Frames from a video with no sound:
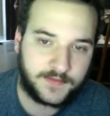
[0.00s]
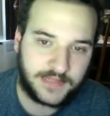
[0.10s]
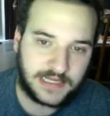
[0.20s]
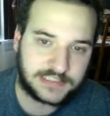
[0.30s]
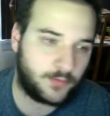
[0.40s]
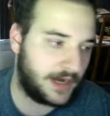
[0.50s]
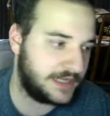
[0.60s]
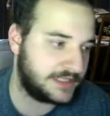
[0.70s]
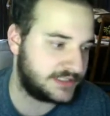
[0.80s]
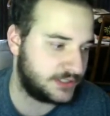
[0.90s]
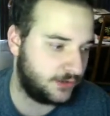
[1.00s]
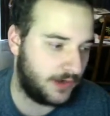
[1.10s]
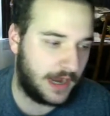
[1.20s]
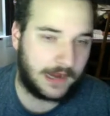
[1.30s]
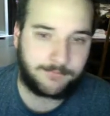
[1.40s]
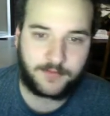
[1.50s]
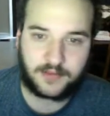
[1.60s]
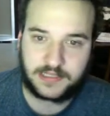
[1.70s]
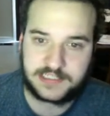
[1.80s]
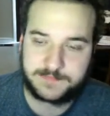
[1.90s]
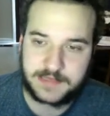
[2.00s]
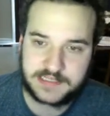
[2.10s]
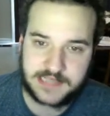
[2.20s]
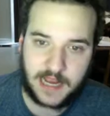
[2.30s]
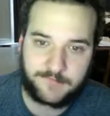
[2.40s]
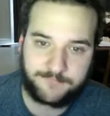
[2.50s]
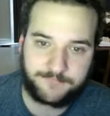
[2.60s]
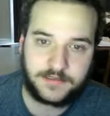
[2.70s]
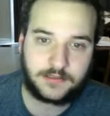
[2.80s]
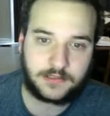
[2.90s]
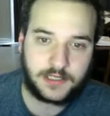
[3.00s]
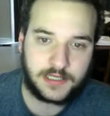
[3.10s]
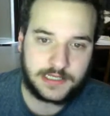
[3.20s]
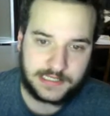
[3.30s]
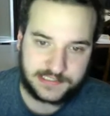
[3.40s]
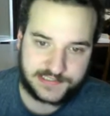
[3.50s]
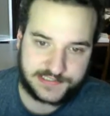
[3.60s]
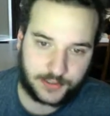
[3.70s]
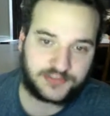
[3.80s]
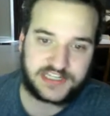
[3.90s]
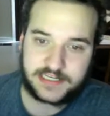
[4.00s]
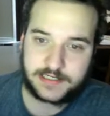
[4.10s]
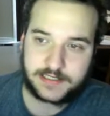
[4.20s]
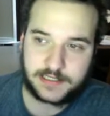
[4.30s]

That's why it's so high up on the list, because I feel insulted.